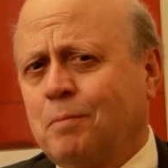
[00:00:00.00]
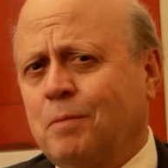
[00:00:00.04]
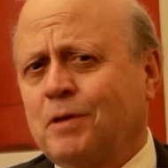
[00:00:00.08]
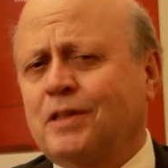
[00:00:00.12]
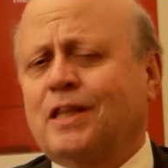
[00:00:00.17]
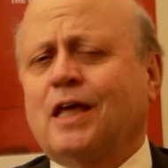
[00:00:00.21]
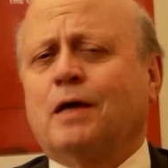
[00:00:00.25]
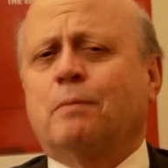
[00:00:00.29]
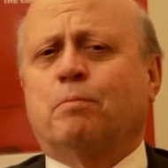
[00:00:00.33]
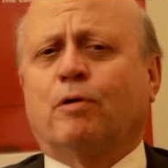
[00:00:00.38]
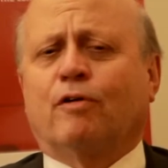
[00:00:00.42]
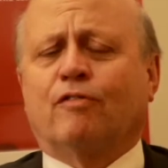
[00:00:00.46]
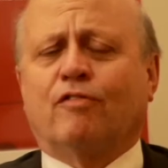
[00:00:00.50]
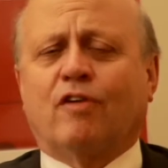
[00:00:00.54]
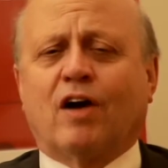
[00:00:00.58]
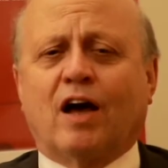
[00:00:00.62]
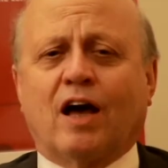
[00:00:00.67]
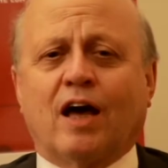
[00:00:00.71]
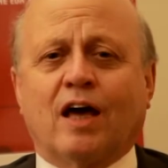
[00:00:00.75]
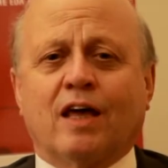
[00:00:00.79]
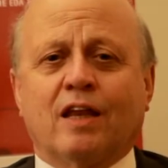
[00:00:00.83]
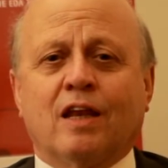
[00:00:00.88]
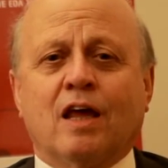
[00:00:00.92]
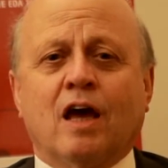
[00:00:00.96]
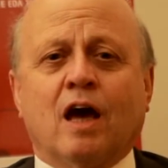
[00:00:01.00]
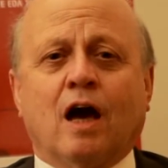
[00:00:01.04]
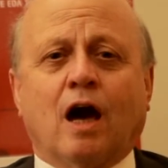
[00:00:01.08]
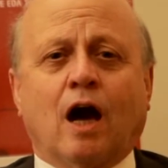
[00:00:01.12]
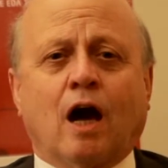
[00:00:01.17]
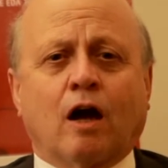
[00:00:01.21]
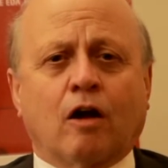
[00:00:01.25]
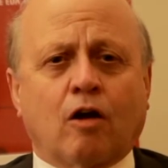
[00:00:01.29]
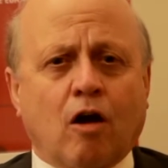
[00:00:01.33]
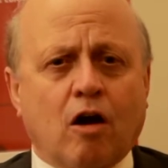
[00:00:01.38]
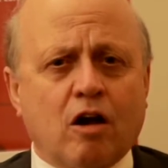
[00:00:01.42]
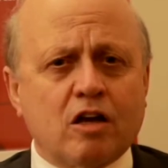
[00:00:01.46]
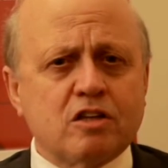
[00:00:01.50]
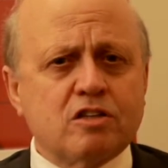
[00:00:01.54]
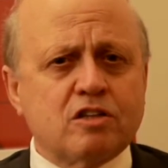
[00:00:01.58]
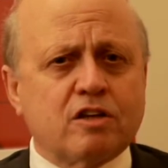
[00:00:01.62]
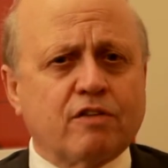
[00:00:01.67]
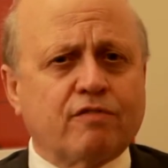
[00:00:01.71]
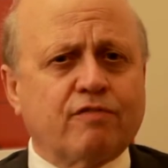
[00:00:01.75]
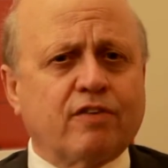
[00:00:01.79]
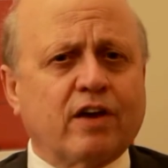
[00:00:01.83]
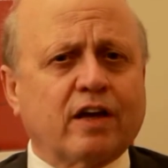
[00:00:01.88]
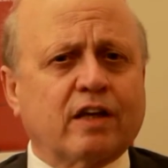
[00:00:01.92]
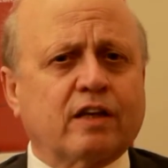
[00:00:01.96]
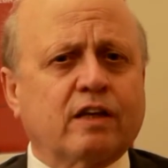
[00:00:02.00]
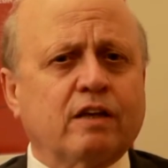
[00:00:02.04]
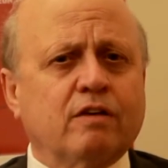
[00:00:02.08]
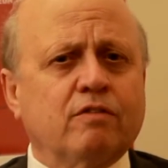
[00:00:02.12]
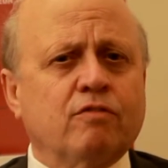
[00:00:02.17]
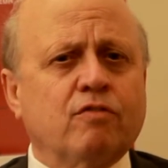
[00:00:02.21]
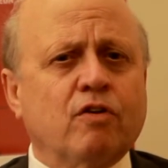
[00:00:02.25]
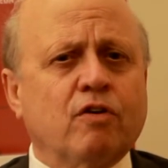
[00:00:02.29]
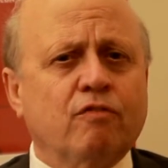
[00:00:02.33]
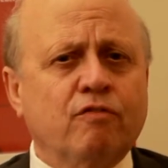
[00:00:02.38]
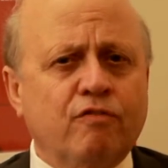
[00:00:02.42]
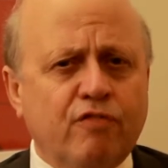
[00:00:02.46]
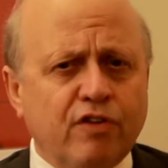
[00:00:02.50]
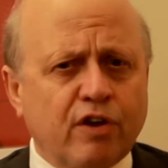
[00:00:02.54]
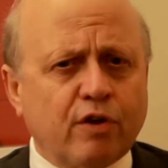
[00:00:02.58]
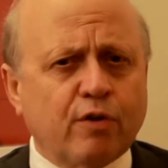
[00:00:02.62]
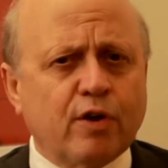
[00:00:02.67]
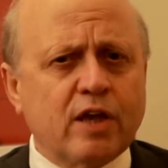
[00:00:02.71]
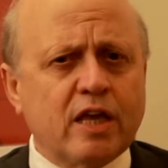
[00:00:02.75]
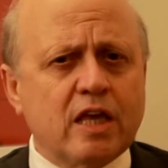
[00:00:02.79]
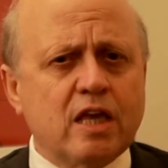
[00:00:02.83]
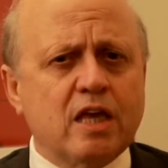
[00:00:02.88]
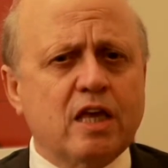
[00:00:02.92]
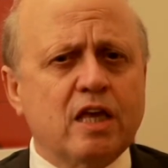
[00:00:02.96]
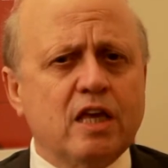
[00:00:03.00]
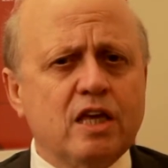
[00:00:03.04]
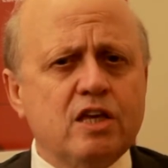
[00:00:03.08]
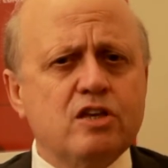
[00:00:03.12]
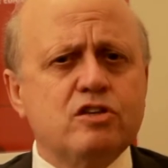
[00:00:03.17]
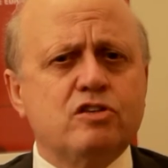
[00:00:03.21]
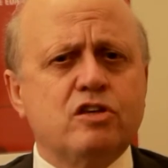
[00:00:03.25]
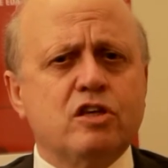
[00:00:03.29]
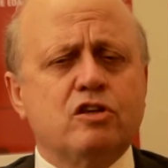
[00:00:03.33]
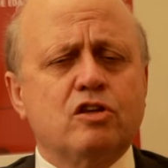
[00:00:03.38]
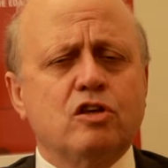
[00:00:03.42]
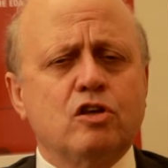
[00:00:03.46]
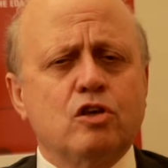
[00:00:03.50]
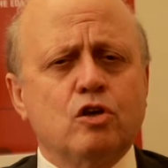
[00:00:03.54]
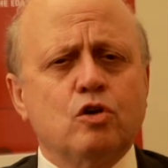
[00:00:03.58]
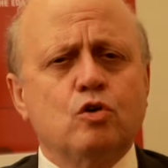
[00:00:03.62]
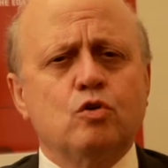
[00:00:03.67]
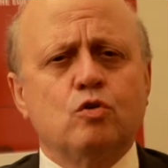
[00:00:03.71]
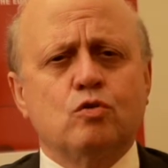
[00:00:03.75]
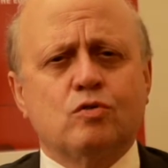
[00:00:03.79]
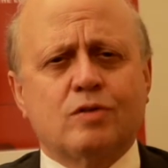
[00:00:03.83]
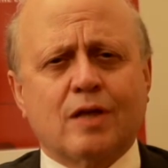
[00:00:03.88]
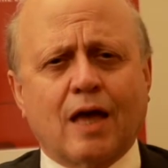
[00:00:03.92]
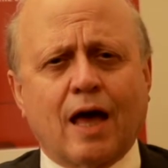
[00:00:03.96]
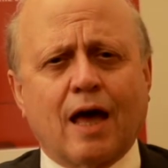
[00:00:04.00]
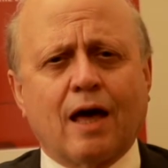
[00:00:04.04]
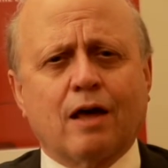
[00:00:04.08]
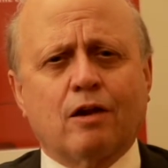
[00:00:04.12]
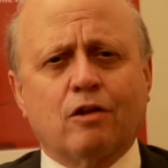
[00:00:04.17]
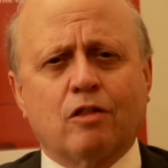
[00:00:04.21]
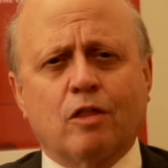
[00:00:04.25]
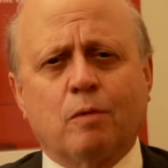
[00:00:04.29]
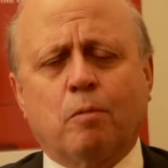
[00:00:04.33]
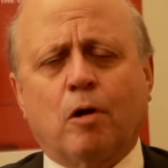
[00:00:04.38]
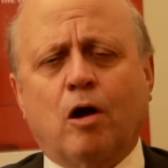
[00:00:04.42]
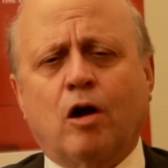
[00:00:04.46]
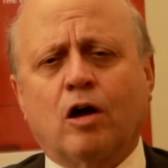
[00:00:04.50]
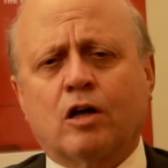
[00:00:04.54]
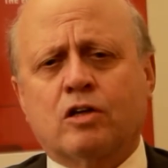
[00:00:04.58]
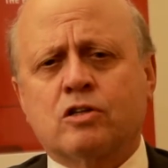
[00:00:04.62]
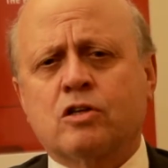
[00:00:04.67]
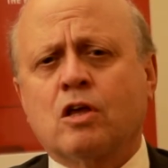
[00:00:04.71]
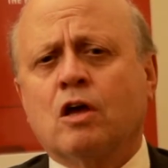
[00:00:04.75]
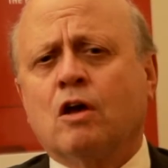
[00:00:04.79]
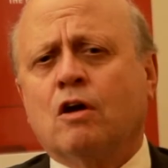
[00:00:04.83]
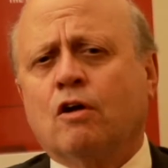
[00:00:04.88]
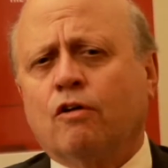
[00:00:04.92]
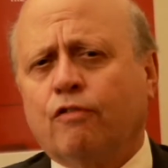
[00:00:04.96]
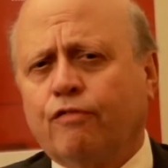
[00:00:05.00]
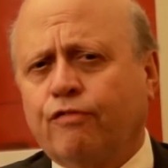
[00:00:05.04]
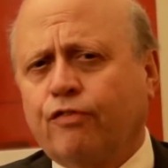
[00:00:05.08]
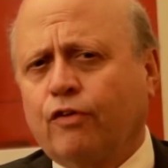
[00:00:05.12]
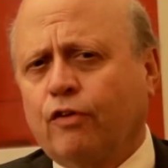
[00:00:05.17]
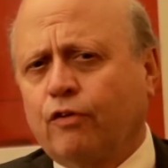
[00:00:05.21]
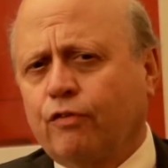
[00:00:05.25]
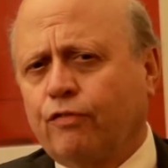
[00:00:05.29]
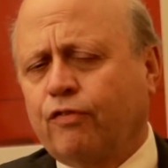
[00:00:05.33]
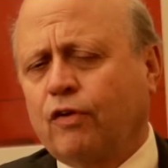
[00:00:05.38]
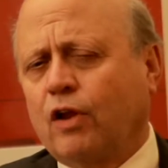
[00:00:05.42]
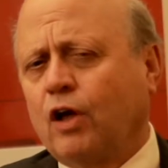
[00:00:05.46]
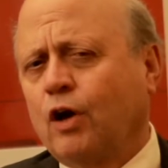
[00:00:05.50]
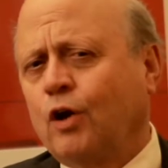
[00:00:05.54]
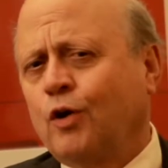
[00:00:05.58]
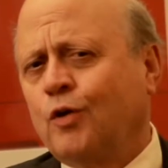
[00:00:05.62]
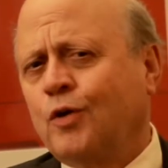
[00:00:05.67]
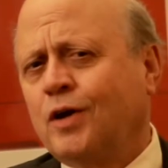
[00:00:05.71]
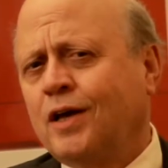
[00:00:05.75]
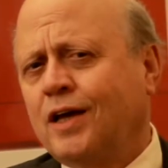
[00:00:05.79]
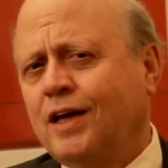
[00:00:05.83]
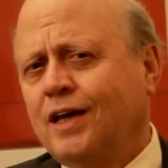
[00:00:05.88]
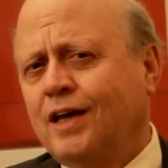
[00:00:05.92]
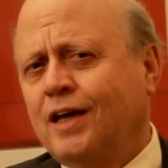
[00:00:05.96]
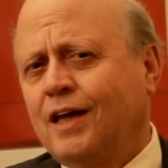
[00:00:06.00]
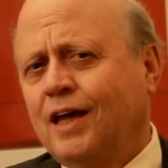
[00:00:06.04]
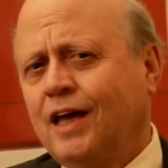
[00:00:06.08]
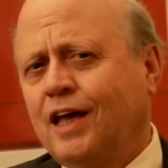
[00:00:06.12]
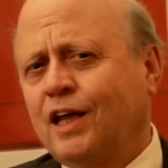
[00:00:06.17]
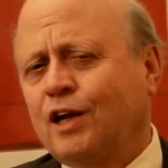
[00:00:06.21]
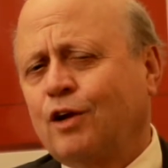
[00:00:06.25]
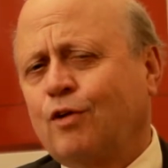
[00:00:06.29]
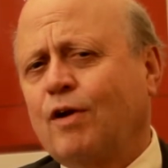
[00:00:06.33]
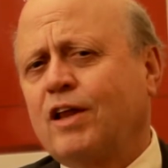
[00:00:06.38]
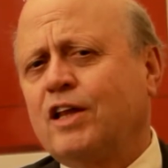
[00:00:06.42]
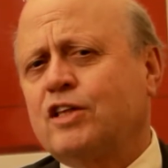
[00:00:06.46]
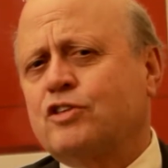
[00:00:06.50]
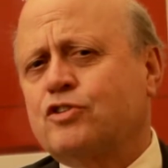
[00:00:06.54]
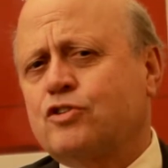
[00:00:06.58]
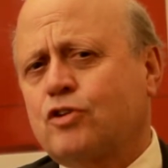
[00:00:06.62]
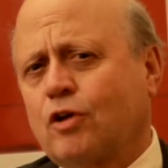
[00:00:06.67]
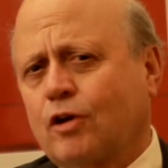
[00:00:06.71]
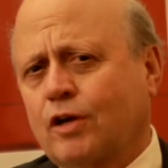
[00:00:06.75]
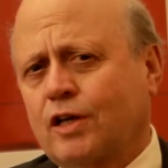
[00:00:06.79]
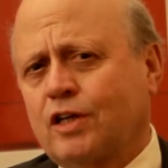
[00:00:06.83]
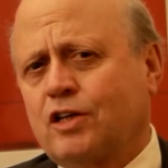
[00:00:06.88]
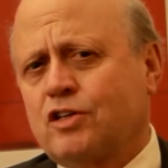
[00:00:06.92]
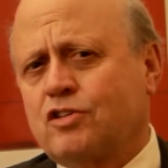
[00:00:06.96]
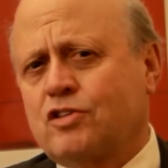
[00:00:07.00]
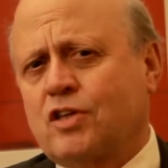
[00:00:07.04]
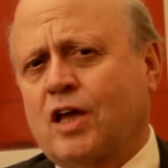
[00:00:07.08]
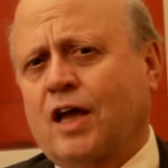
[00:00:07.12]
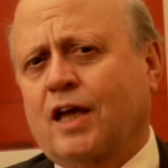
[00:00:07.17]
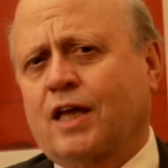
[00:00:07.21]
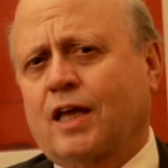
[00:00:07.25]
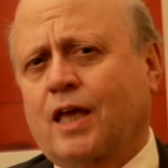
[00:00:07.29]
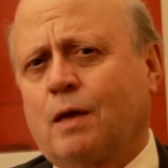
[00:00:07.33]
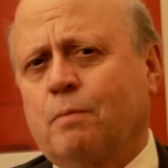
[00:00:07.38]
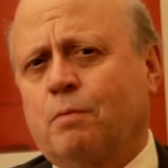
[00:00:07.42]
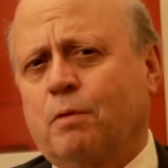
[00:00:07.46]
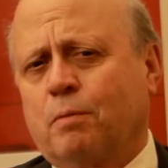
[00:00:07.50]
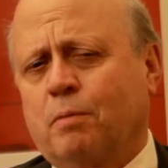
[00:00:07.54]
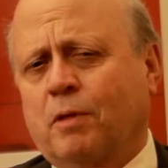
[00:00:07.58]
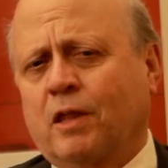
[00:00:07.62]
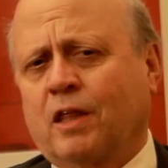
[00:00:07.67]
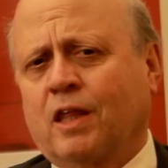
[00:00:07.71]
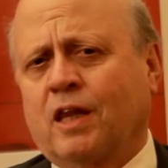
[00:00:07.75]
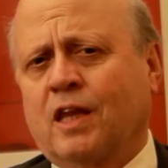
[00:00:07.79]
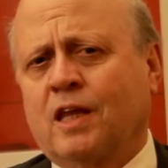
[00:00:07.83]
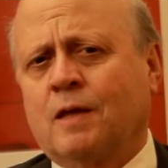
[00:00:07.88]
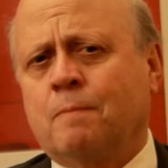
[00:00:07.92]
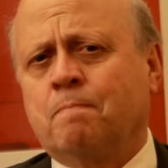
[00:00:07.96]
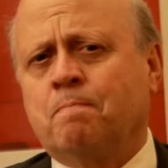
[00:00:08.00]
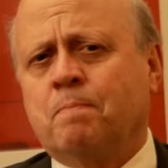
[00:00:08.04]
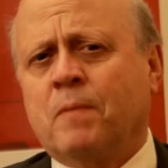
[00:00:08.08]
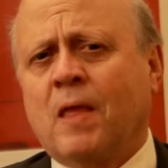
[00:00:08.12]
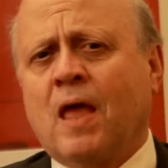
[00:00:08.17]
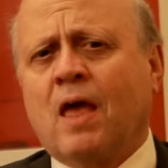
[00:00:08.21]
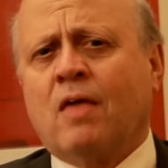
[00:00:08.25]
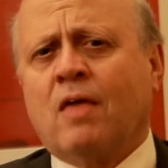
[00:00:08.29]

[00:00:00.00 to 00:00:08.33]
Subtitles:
but they provide a cost-effective, very easy to use, out-of-the-box, full-flow integrated circuit design capability